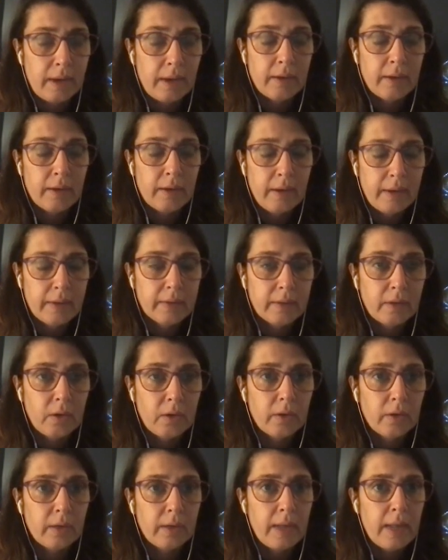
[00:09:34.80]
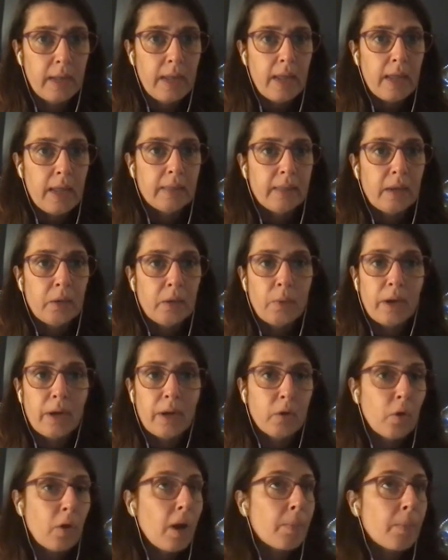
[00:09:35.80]
later on, there were
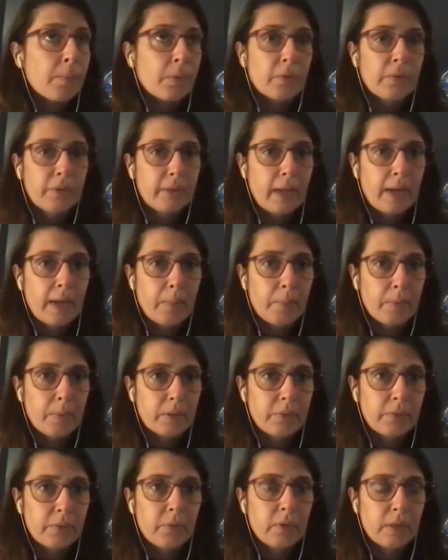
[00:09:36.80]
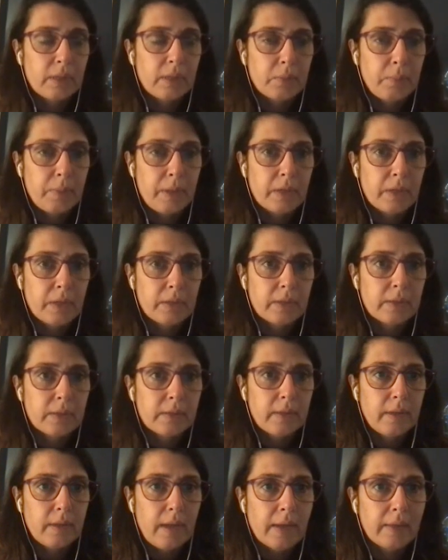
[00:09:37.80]
no approved therapies for these patients
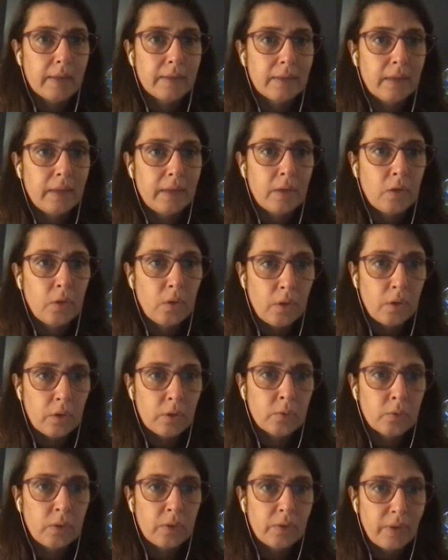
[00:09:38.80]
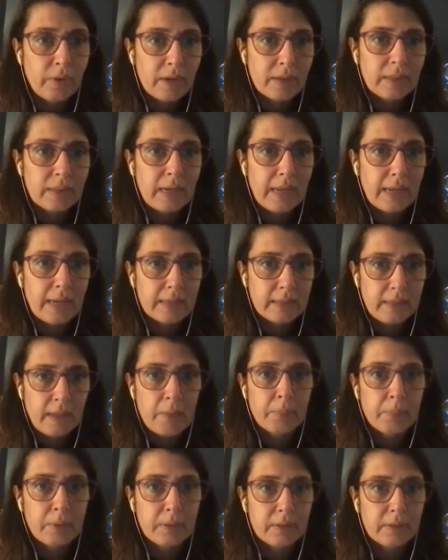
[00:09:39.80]
and no universally
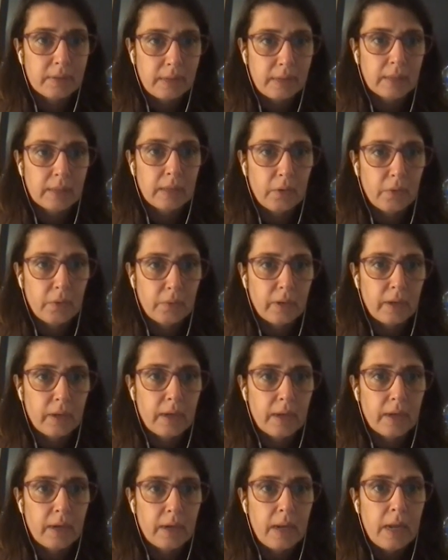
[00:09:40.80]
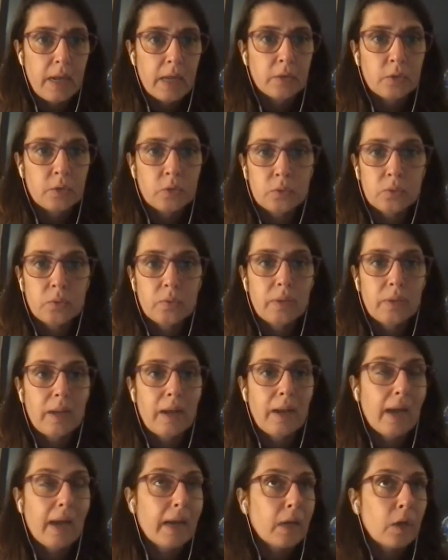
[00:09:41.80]
accepted standard of care. due to the
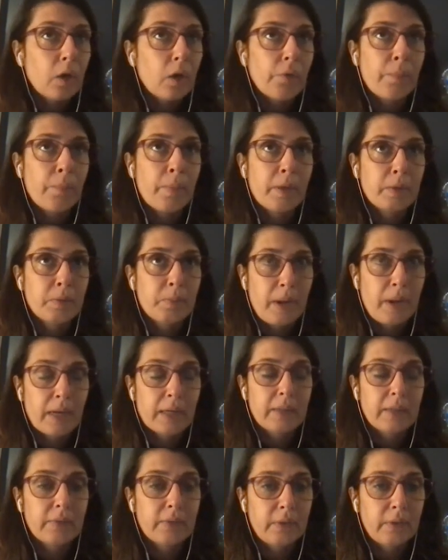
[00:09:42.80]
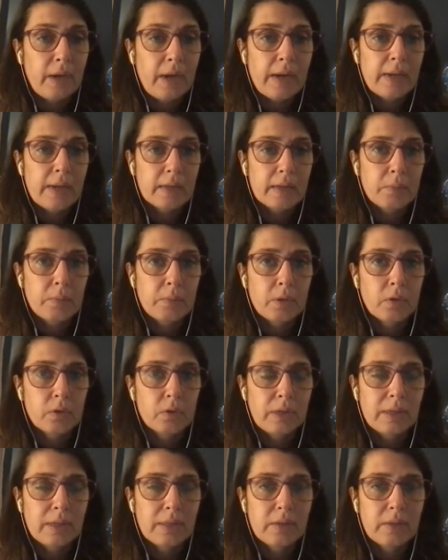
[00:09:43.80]
lack of prospective trials because
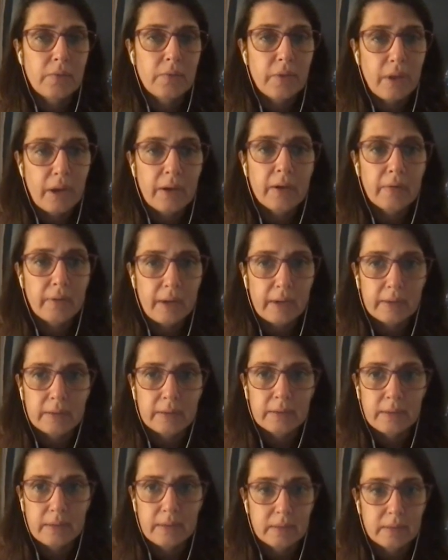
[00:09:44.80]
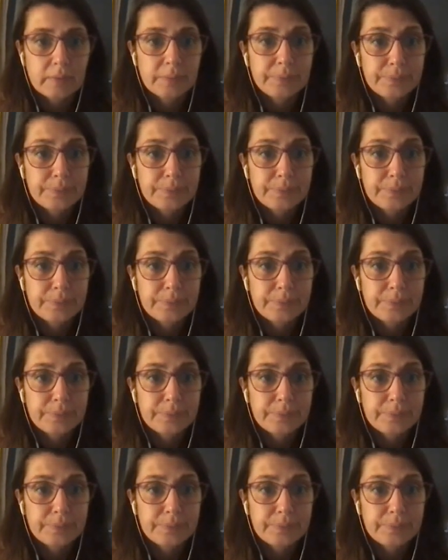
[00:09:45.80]
it's a very rare disease.